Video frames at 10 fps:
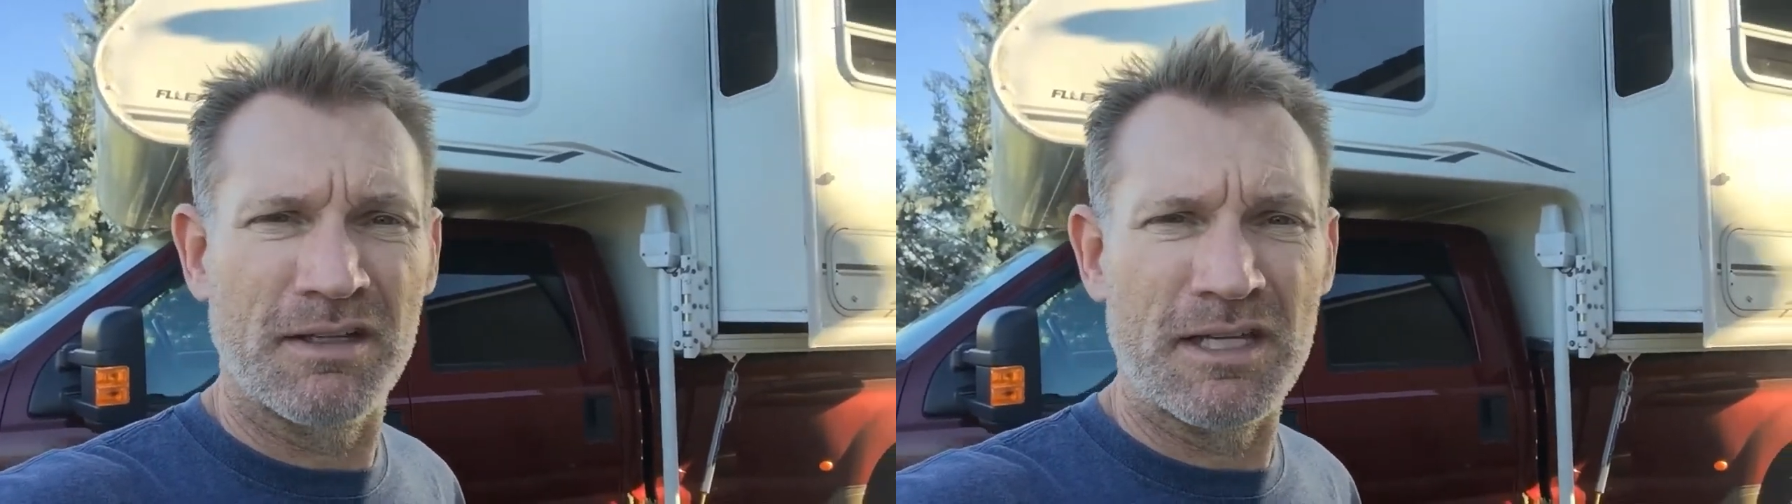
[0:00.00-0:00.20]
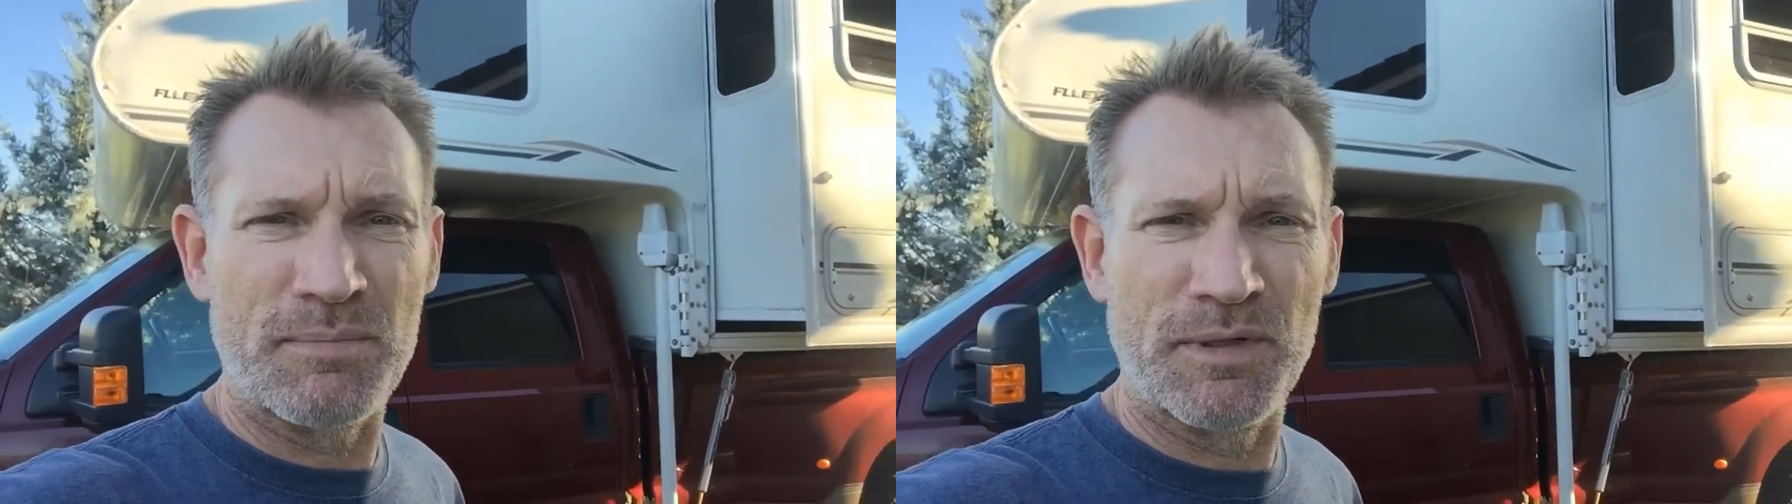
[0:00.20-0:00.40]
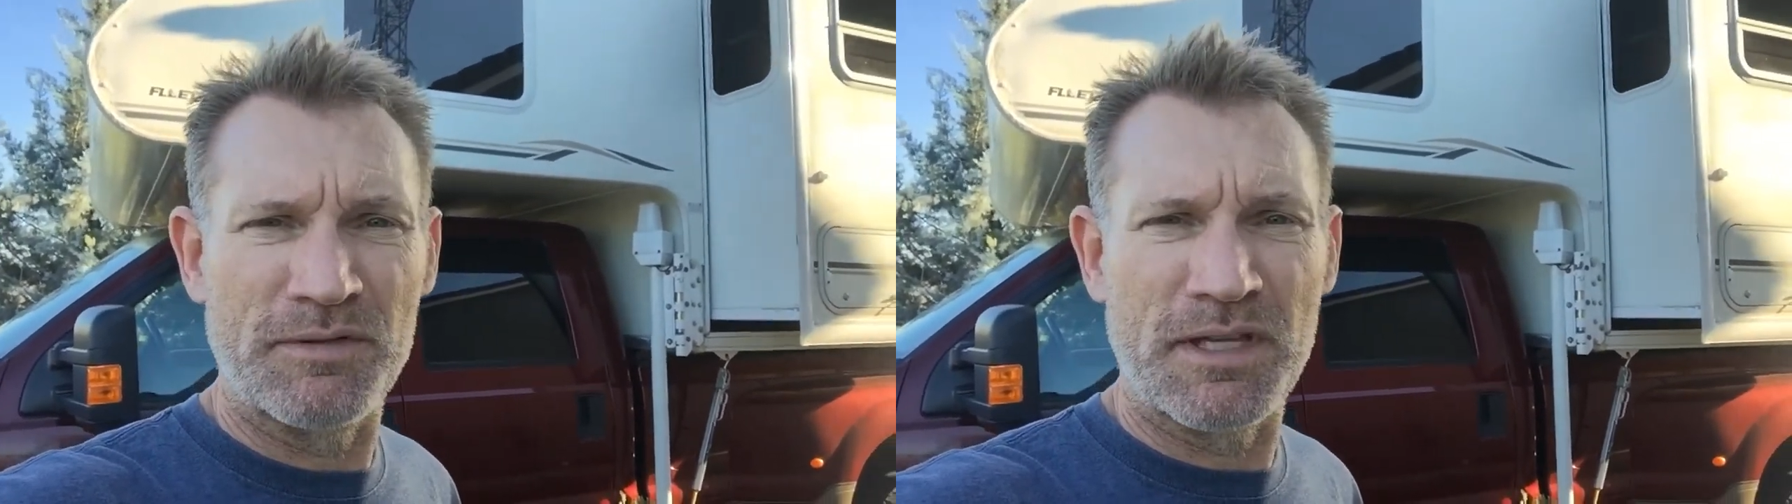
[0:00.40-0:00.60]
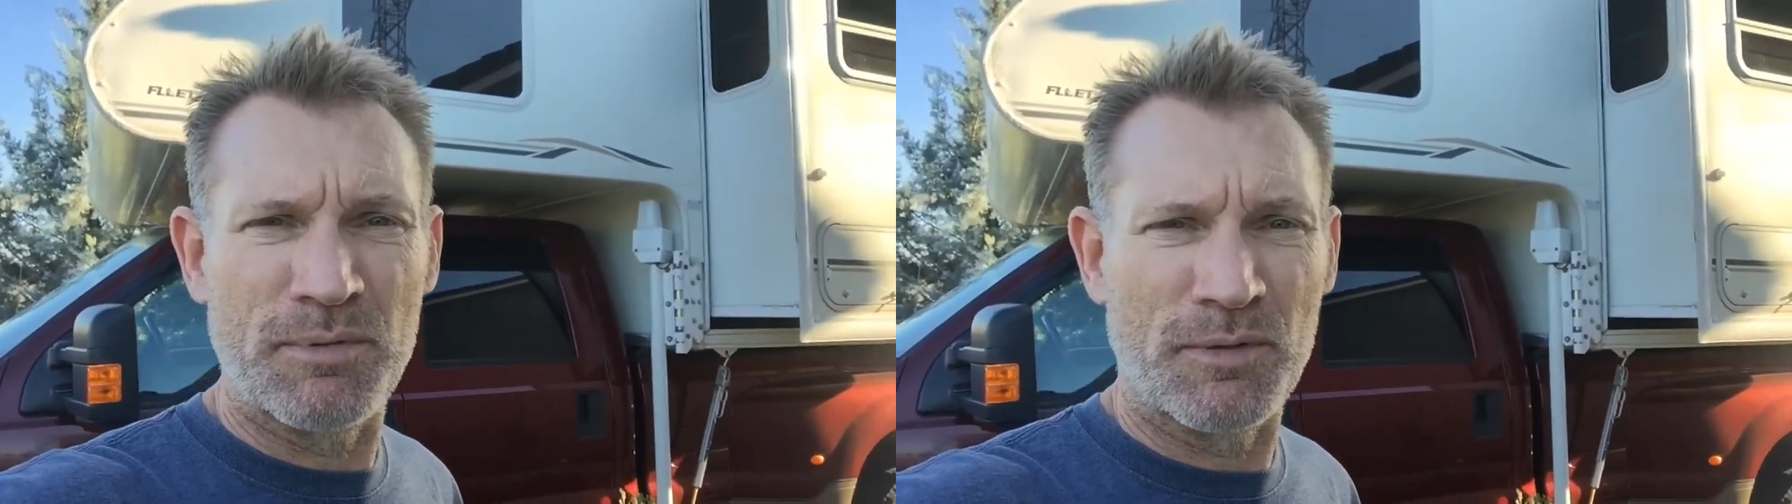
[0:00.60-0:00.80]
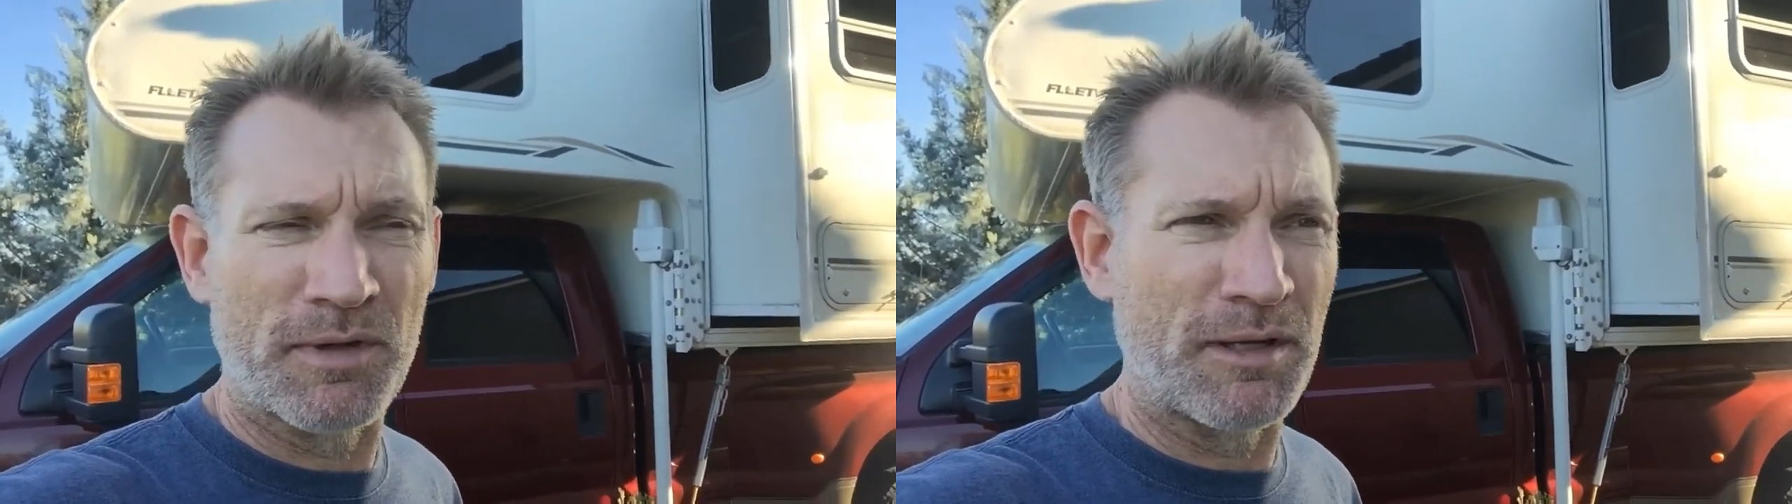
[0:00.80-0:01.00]
keep it
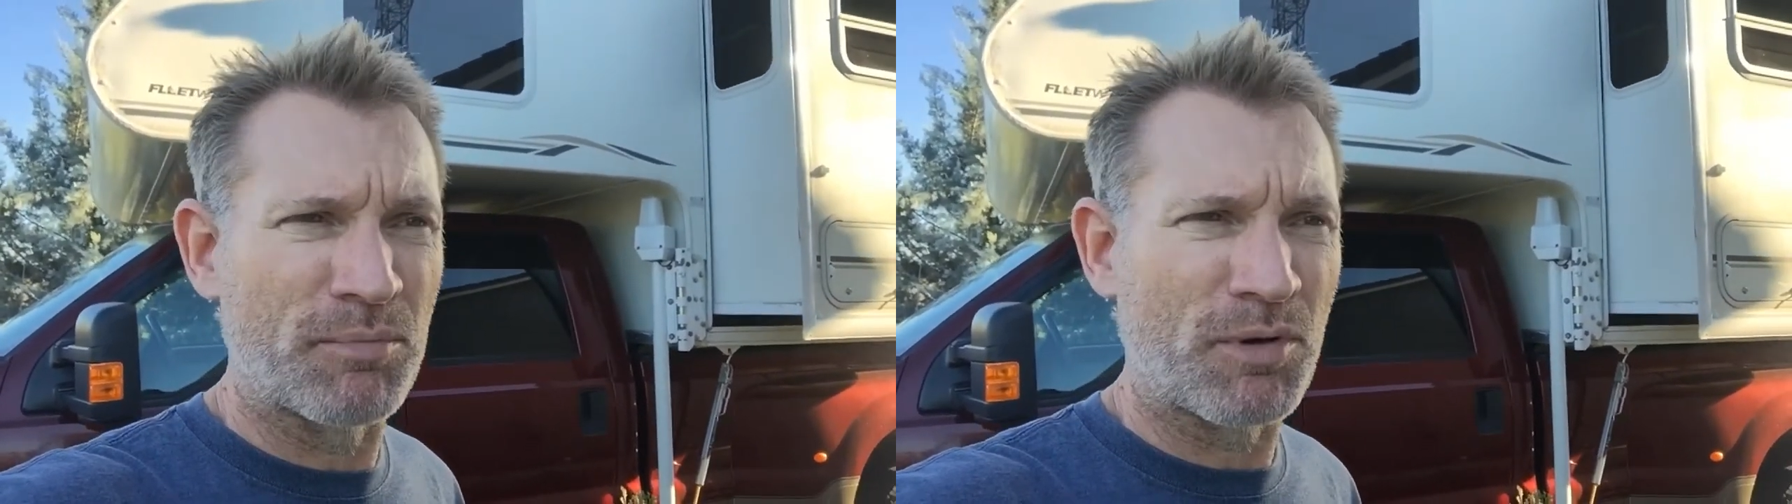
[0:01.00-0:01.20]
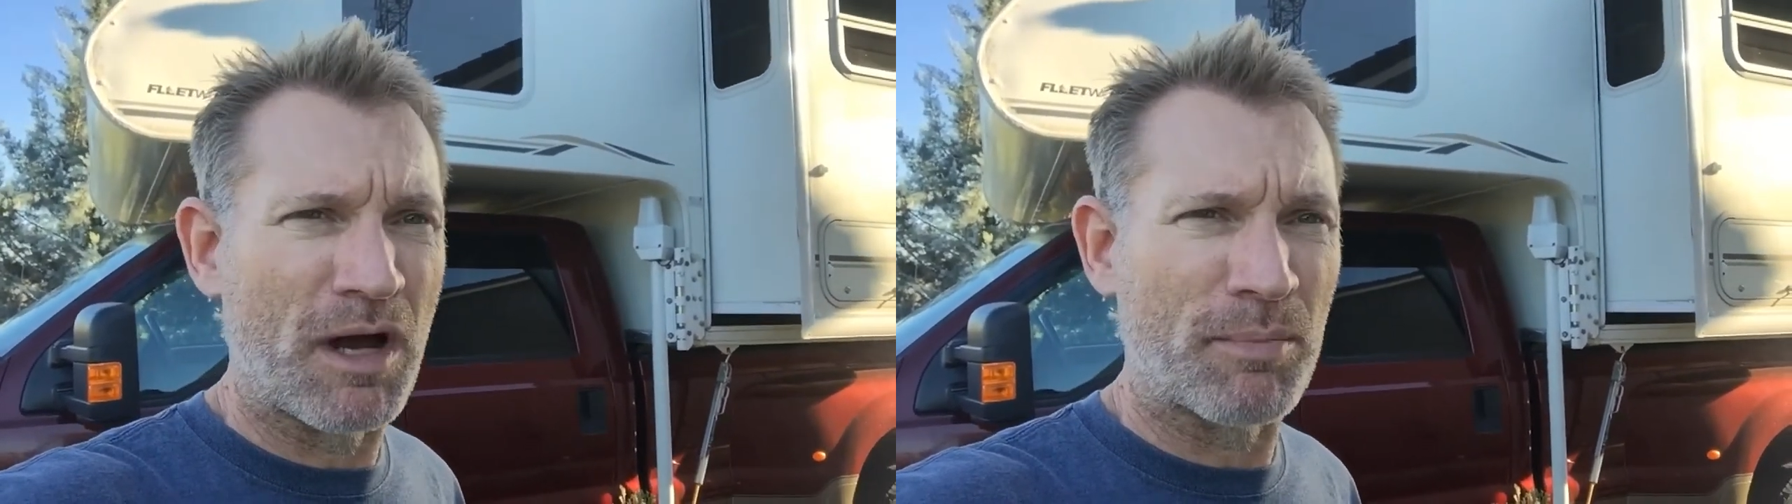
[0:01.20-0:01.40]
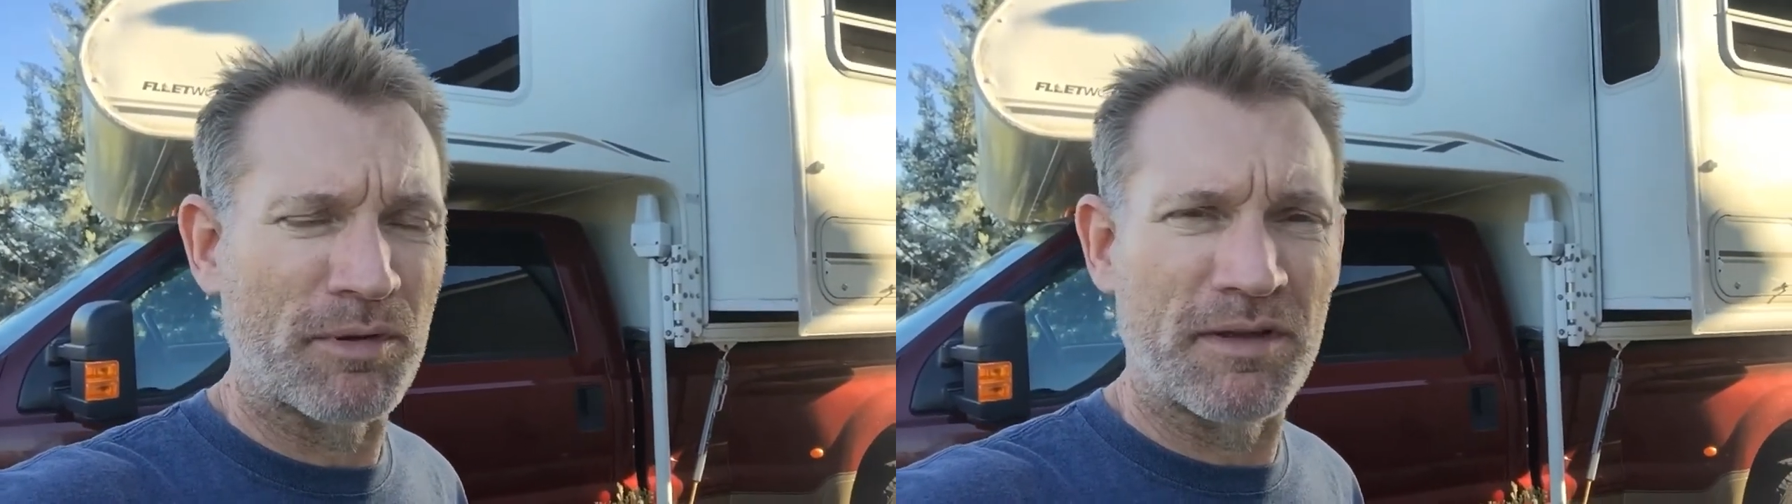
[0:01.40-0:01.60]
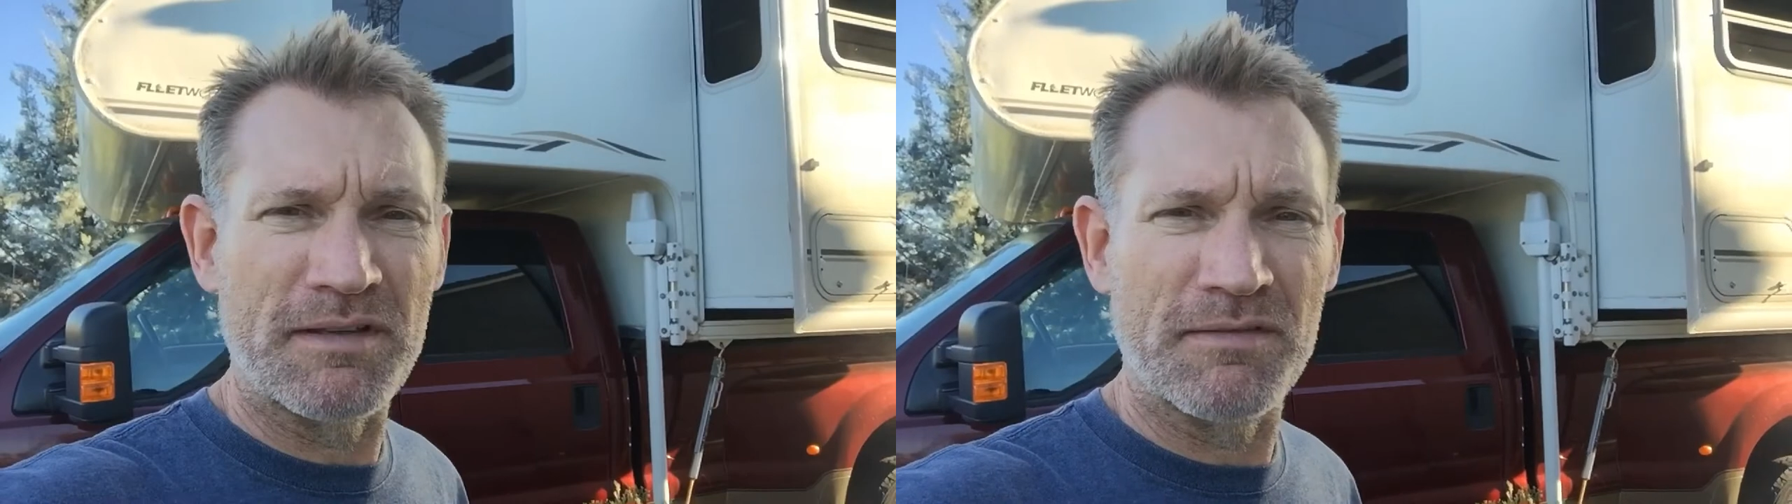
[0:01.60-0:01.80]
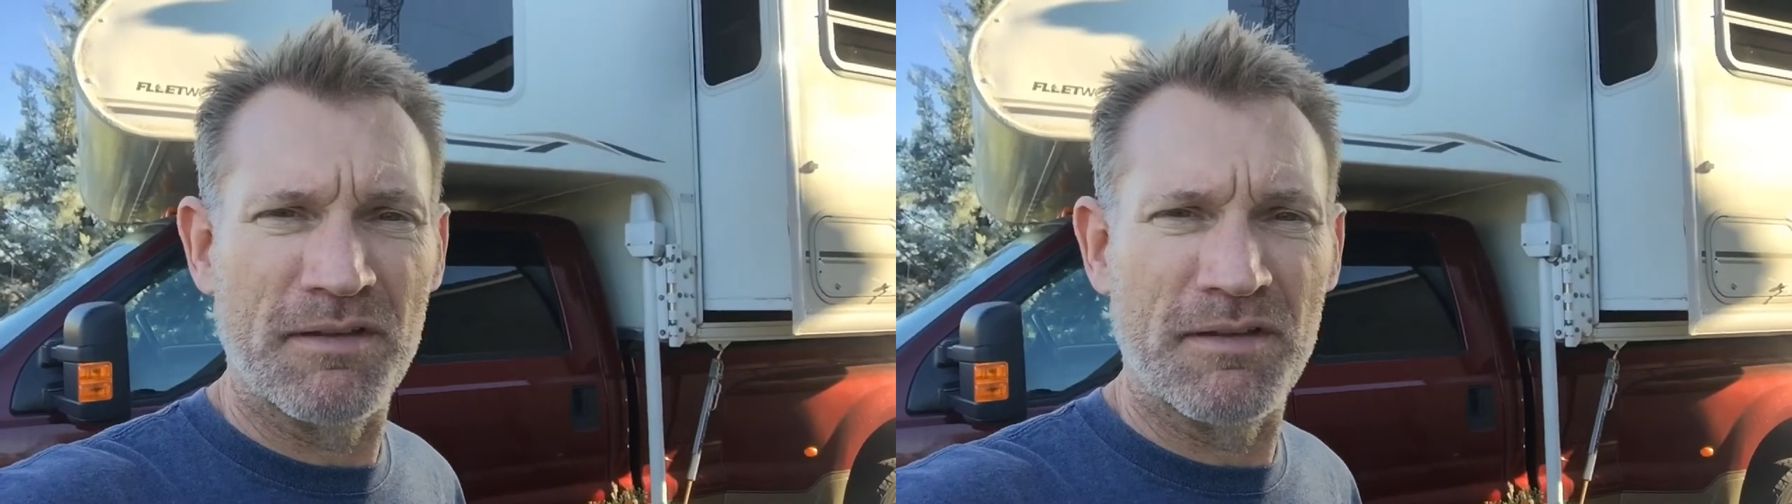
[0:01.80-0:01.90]
keep it running properly.